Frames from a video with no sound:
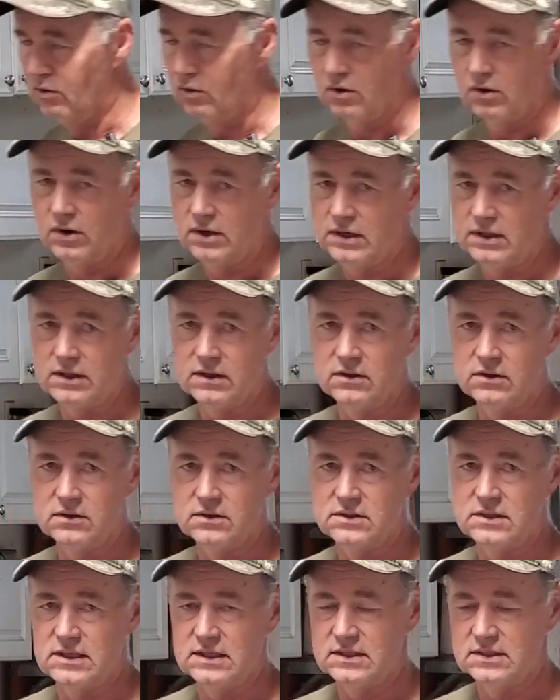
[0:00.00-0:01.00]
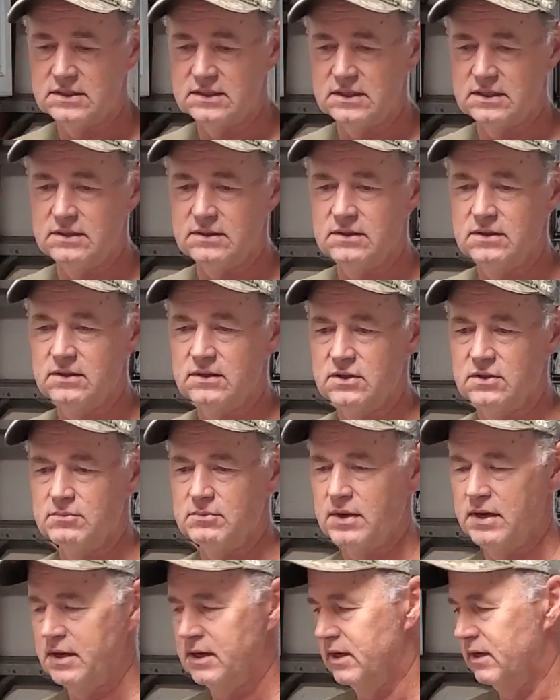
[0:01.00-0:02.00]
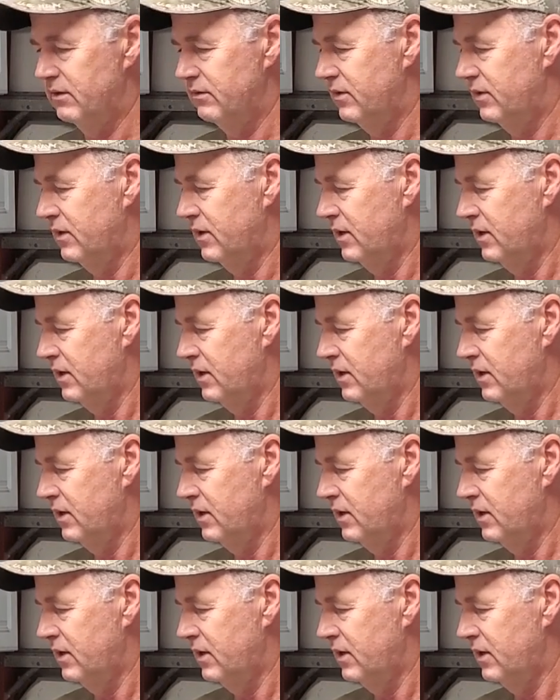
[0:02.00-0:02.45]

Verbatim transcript: or any other CNC you might have.